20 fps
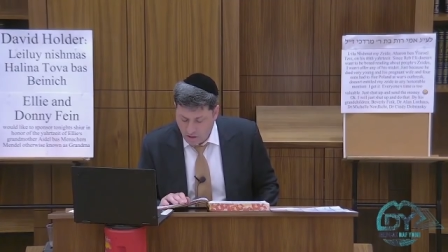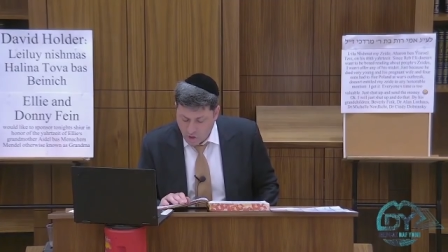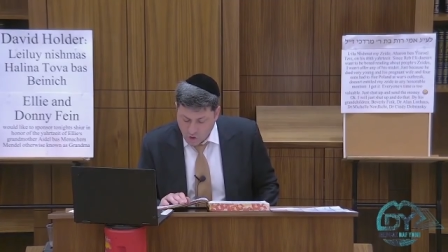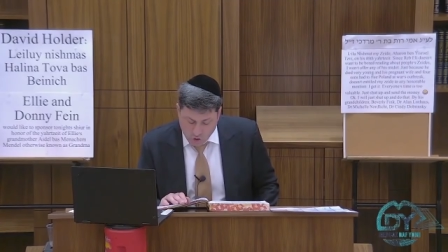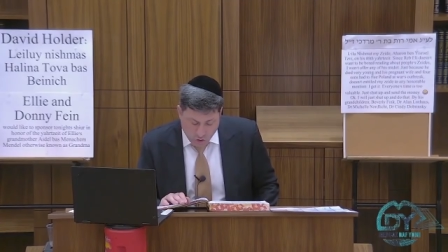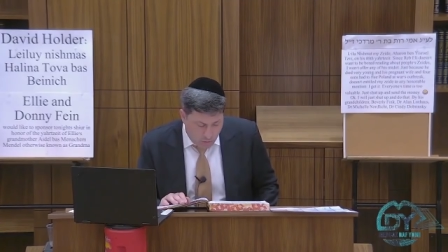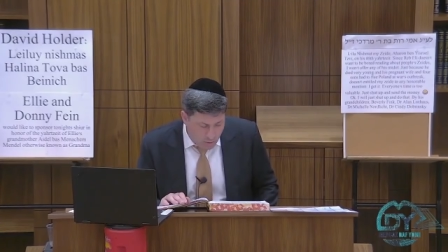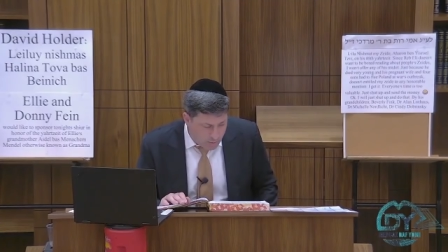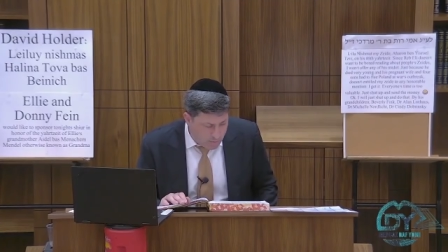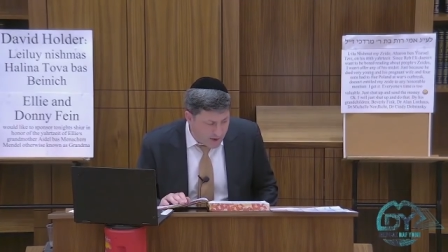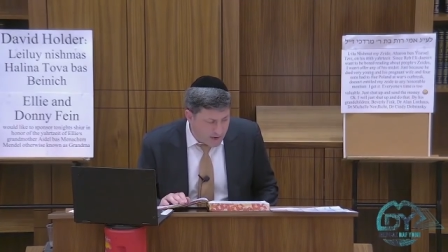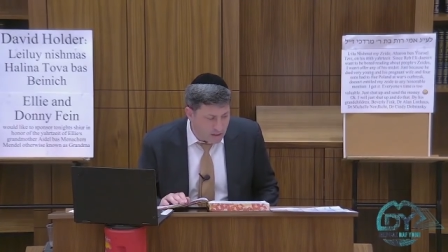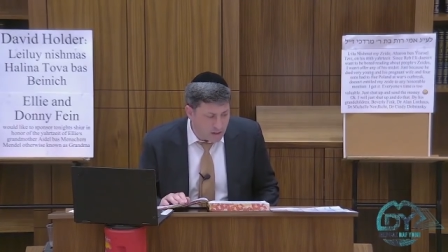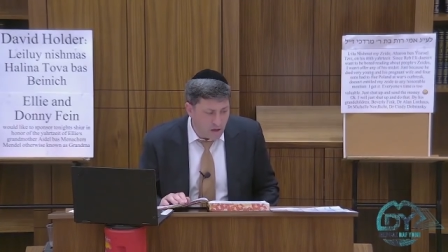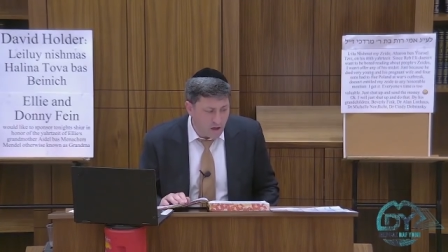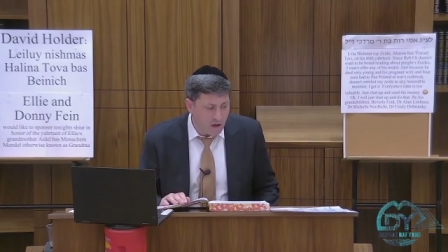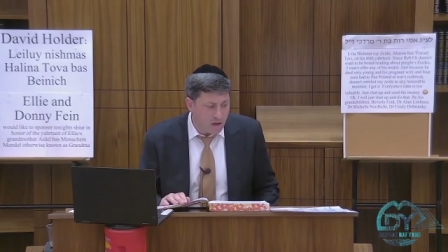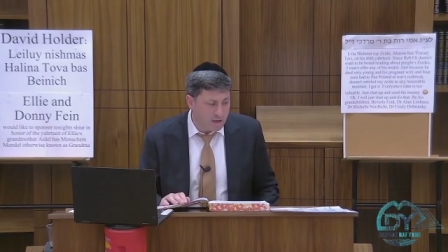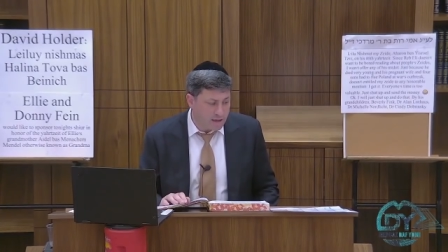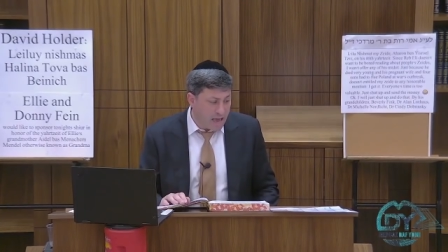So
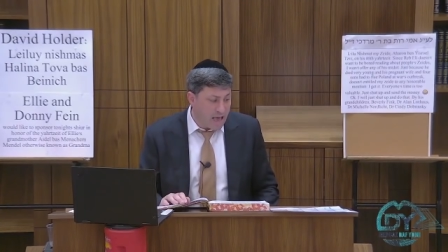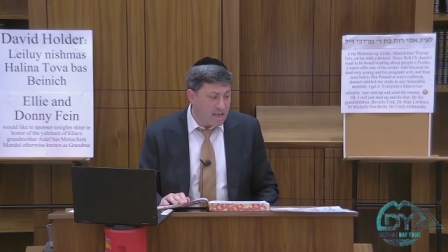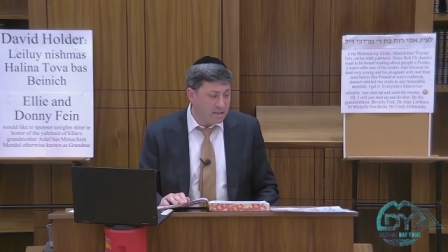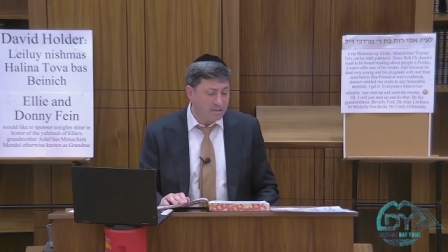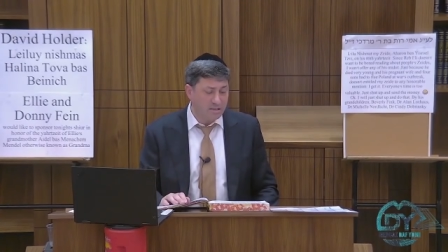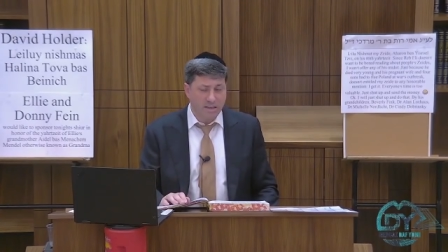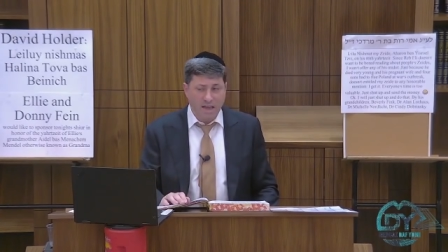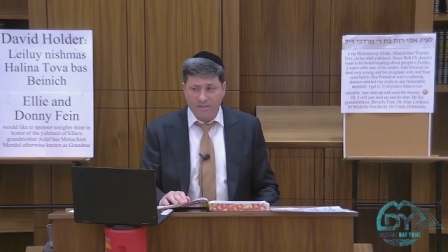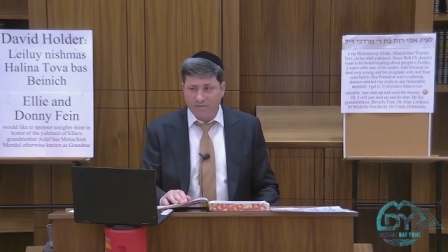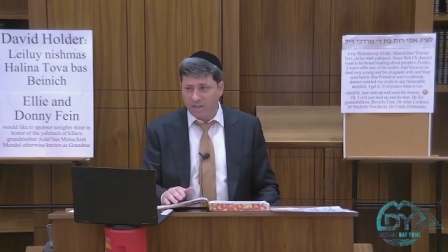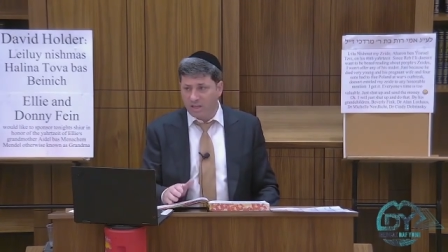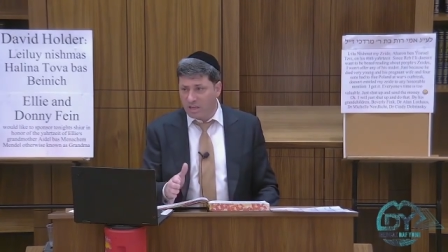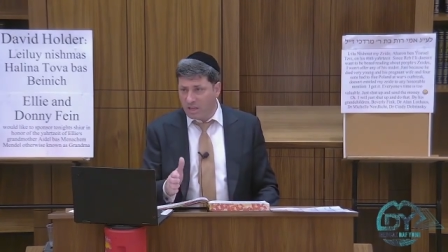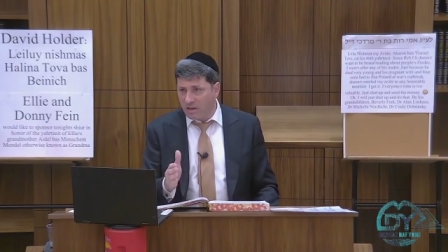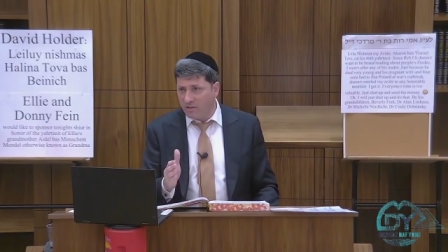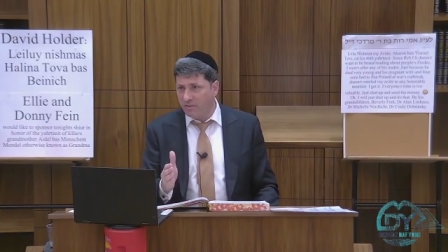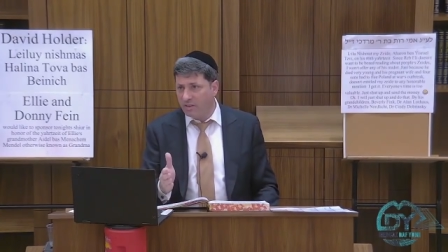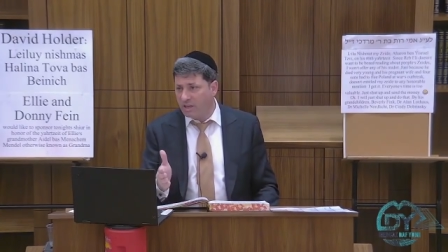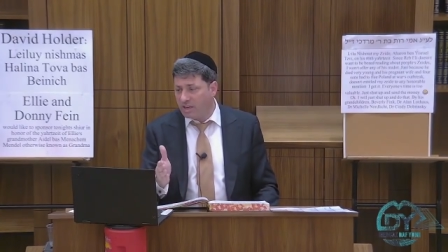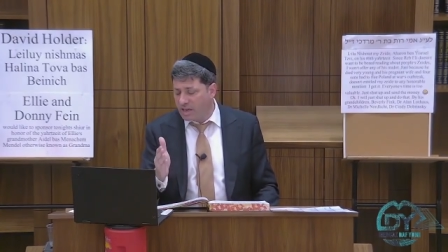mamela, yes, you have to
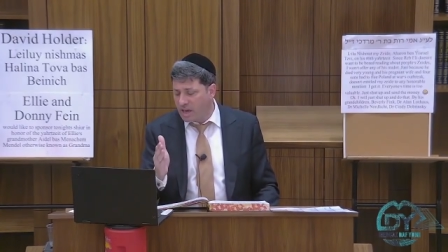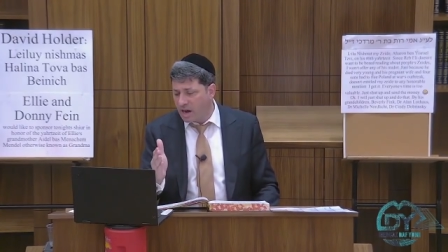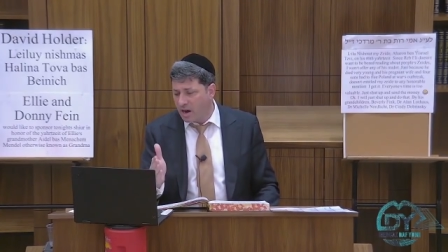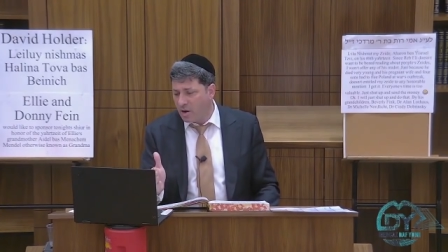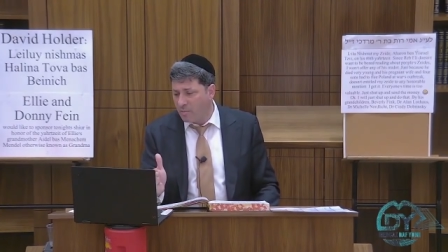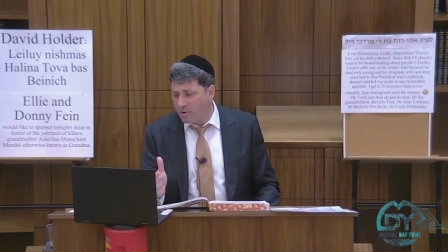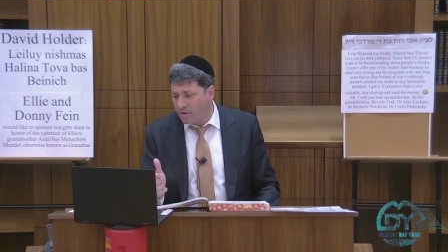give the ger